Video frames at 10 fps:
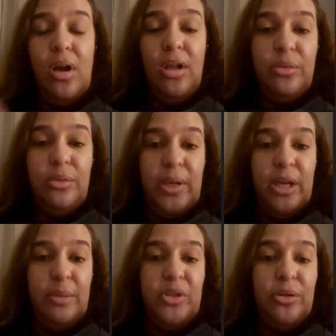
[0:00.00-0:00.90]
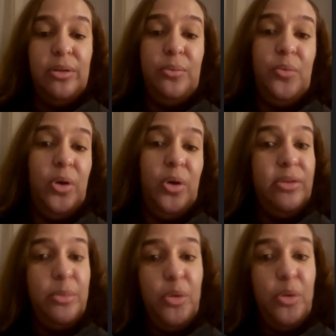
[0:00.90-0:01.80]
and they crawl all the way up
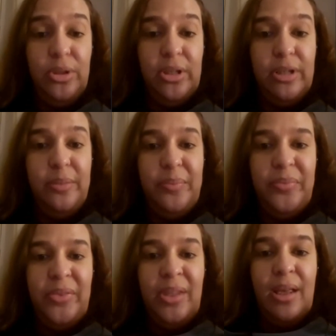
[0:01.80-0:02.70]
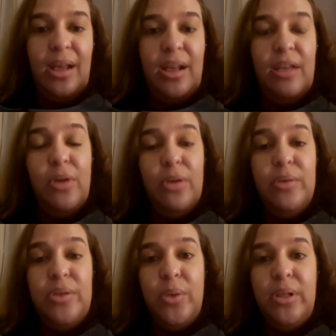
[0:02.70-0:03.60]
to, one of them crawled on my shoulder.
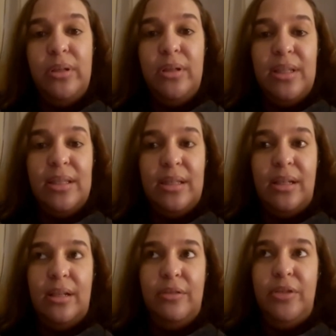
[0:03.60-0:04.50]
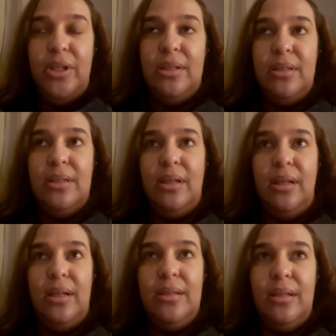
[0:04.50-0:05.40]
And I've always wondered the
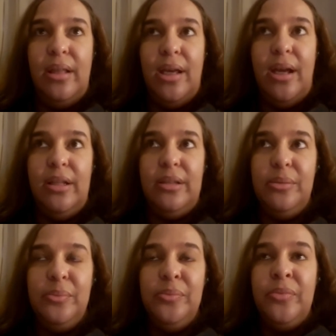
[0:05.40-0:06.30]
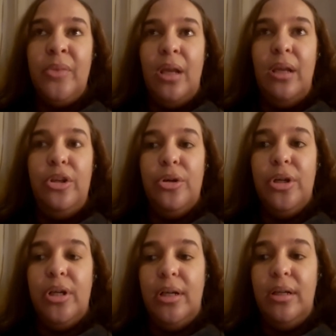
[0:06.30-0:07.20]
significance, like, is it that
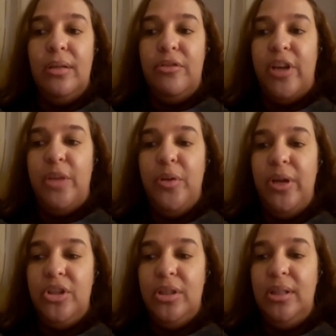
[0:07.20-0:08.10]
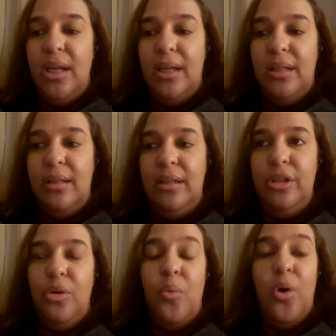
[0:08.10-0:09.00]
your vibration and, you know,
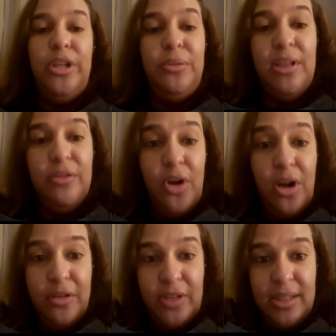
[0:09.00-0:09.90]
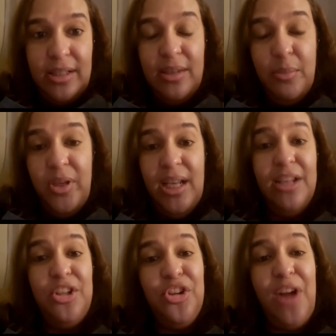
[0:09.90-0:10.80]
what you give off, is it something that
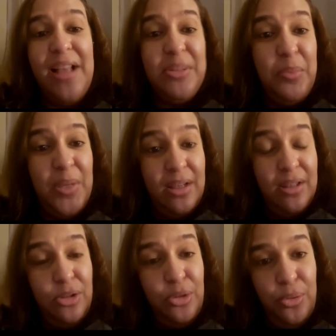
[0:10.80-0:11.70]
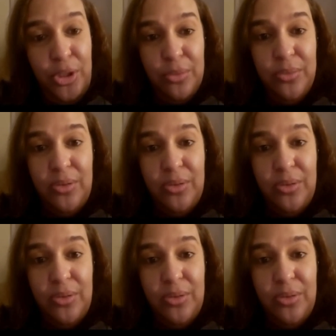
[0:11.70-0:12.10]
attracts bees to you?